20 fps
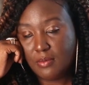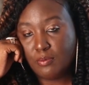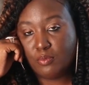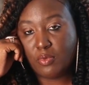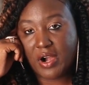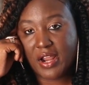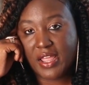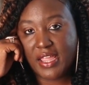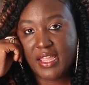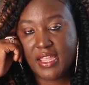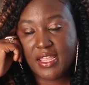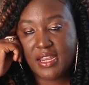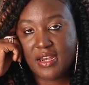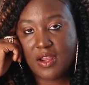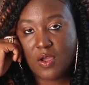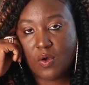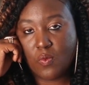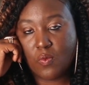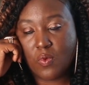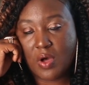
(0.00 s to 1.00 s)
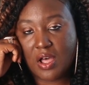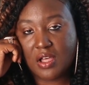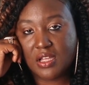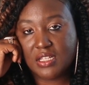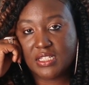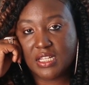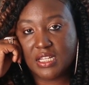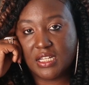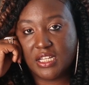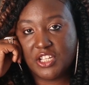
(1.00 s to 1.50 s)
Brian
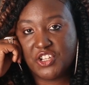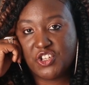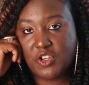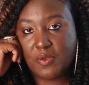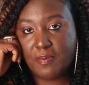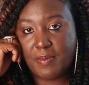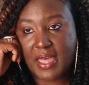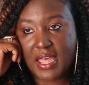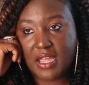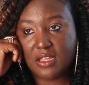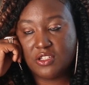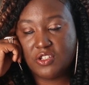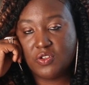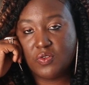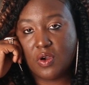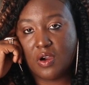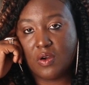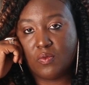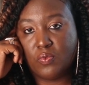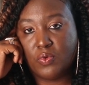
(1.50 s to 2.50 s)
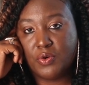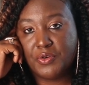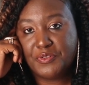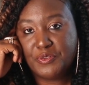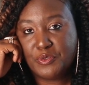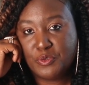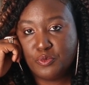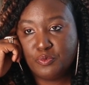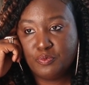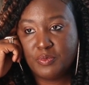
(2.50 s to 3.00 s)
walks Alicia back to her
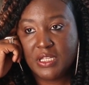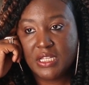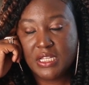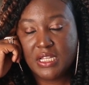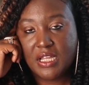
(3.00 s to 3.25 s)
room.